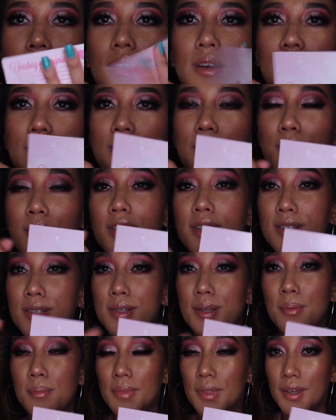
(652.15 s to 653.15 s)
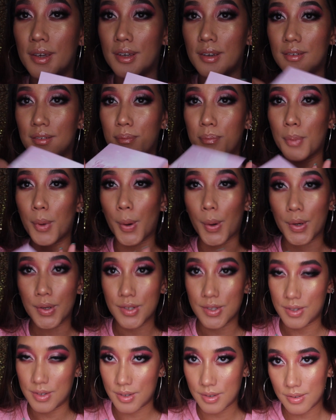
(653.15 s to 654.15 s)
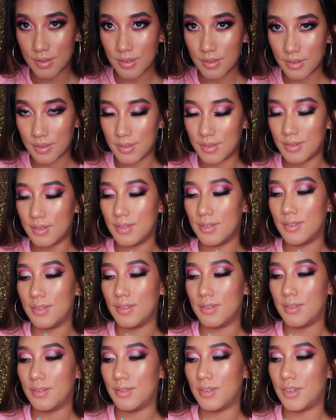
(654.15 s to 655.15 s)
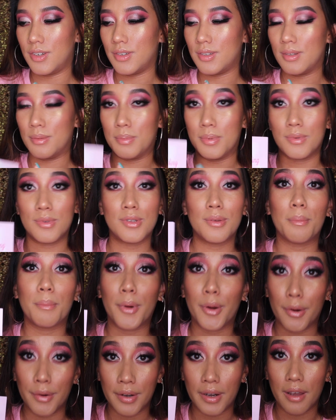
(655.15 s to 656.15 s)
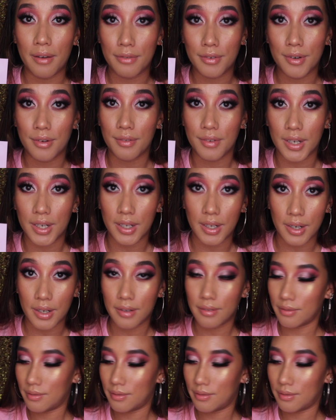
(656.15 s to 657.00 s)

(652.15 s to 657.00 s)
So it's something personal. You're supposed to burn after reading.